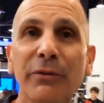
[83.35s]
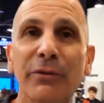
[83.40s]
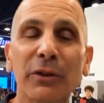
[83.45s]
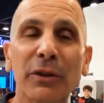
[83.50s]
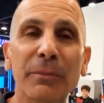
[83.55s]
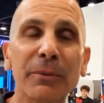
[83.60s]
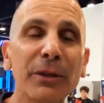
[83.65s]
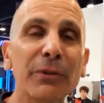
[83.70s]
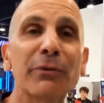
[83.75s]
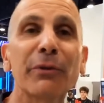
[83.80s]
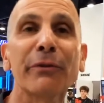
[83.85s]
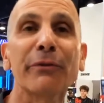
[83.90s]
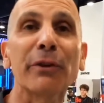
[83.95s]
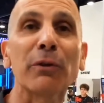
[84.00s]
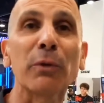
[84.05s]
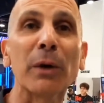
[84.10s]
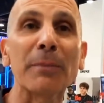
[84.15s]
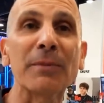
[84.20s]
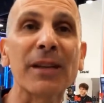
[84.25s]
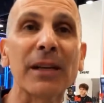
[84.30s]
for the Bitterrific
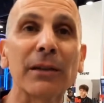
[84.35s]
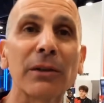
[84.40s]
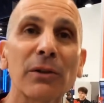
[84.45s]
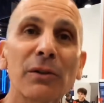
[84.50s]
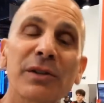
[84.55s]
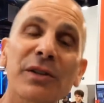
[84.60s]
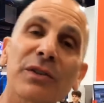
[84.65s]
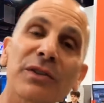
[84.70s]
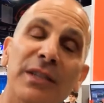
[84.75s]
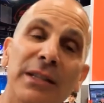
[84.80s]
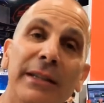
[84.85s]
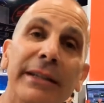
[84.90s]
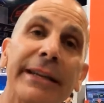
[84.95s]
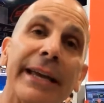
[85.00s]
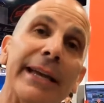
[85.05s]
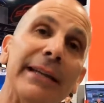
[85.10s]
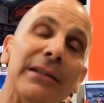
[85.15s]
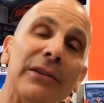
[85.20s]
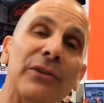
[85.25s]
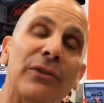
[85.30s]
website, and also
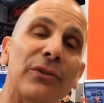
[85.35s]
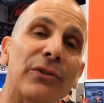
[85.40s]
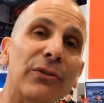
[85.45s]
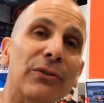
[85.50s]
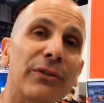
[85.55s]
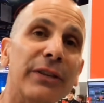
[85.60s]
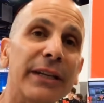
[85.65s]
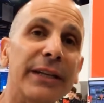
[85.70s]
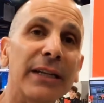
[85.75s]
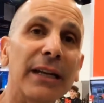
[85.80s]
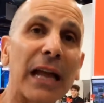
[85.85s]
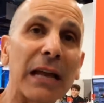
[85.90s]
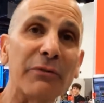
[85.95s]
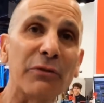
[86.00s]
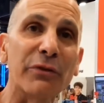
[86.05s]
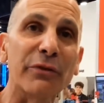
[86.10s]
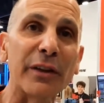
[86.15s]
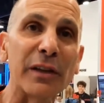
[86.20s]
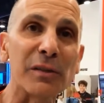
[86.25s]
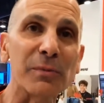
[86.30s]
syndicated to the
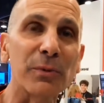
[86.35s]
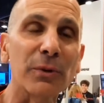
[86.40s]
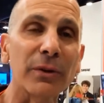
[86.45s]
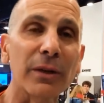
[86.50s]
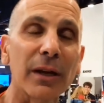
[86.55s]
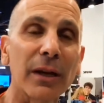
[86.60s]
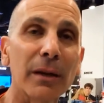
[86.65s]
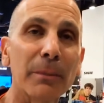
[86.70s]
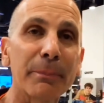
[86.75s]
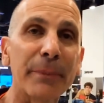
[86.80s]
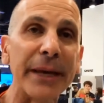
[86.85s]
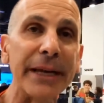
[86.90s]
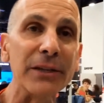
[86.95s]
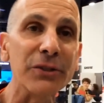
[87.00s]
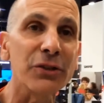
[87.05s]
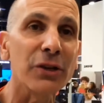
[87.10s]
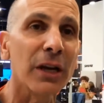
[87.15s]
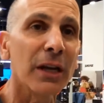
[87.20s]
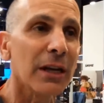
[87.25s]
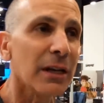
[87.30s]
LiveU Facebook uh,
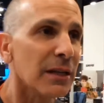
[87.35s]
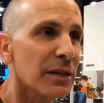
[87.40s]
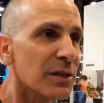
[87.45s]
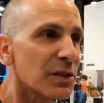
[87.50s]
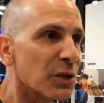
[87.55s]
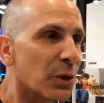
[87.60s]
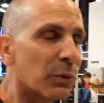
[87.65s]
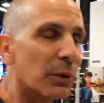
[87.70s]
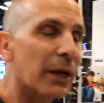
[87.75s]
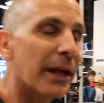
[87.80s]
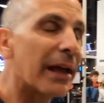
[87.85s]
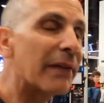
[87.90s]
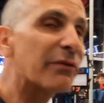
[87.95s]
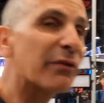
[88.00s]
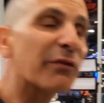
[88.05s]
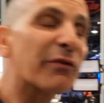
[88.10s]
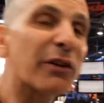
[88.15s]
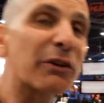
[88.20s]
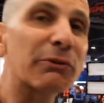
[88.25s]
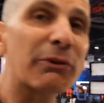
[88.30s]
page. So we'll have
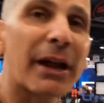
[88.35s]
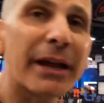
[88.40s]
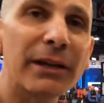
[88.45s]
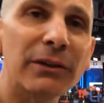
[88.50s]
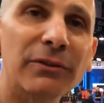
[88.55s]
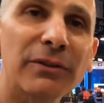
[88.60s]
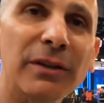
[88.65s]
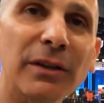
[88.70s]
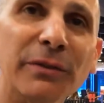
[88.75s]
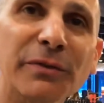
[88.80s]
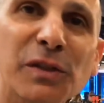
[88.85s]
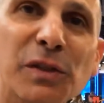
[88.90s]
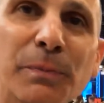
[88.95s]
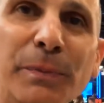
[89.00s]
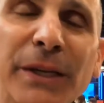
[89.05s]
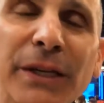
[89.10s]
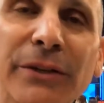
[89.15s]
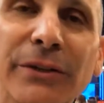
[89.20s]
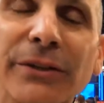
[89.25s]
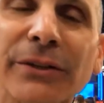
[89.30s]
a variety of
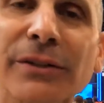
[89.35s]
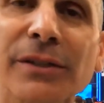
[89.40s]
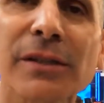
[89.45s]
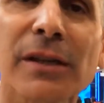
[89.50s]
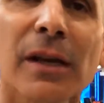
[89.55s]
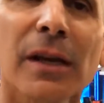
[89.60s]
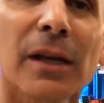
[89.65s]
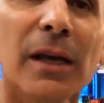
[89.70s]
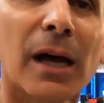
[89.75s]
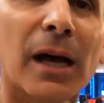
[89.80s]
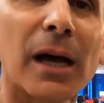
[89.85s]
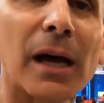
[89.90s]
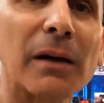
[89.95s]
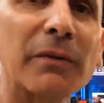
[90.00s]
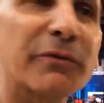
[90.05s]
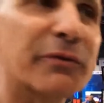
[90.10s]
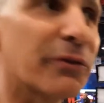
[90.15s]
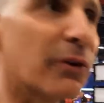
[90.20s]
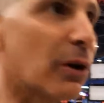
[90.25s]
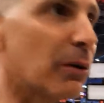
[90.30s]
speakers uh,
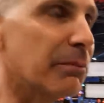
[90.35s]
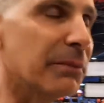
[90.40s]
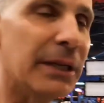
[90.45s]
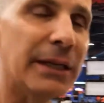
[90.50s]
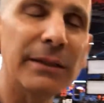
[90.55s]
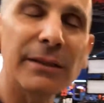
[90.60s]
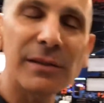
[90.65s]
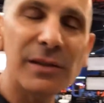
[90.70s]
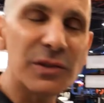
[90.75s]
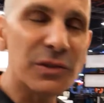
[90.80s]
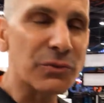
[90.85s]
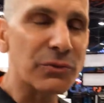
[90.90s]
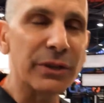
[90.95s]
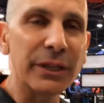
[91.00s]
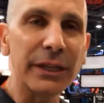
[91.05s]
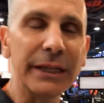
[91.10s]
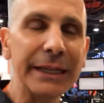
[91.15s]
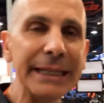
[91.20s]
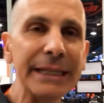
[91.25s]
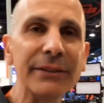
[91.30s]
from industry
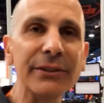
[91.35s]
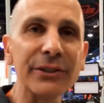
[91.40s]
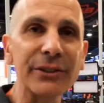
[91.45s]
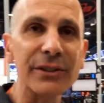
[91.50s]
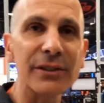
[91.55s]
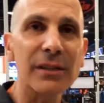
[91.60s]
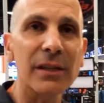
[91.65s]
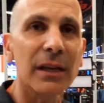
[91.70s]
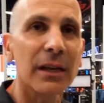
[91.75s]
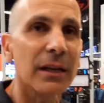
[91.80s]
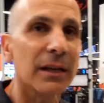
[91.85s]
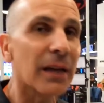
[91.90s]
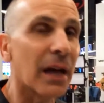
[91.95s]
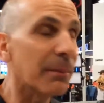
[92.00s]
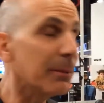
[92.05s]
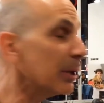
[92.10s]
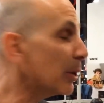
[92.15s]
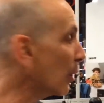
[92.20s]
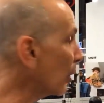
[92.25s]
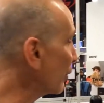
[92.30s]
leaders
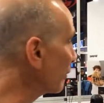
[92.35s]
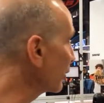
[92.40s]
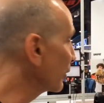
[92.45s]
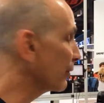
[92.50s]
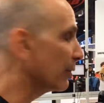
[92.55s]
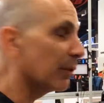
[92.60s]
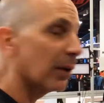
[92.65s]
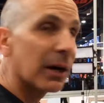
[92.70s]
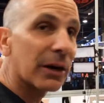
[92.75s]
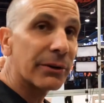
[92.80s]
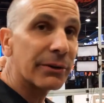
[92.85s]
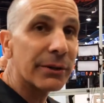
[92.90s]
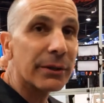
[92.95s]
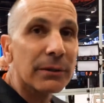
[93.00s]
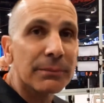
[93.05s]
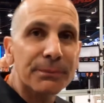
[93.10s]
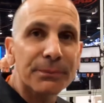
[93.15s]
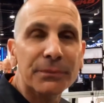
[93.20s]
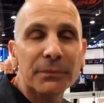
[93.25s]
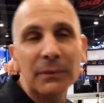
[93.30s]
coming over to our
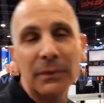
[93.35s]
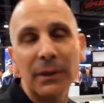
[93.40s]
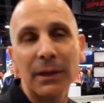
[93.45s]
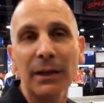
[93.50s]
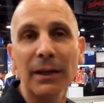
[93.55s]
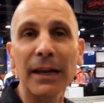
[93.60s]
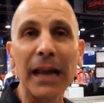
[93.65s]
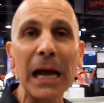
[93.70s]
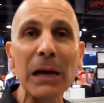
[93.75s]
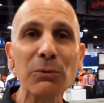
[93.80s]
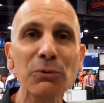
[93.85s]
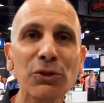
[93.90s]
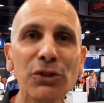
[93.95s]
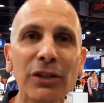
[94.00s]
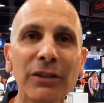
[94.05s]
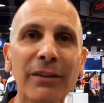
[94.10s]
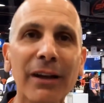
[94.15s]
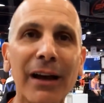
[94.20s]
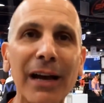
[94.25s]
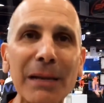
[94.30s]
loungy
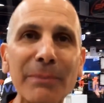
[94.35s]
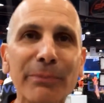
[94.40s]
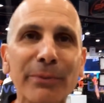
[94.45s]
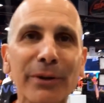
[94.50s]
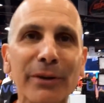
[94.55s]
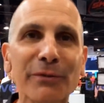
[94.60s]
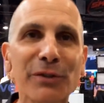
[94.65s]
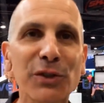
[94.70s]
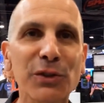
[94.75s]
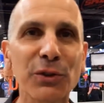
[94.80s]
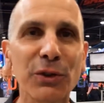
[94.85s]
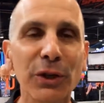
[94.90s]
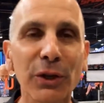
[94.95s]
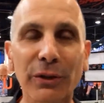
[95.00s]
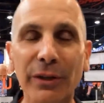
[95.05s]
type of studio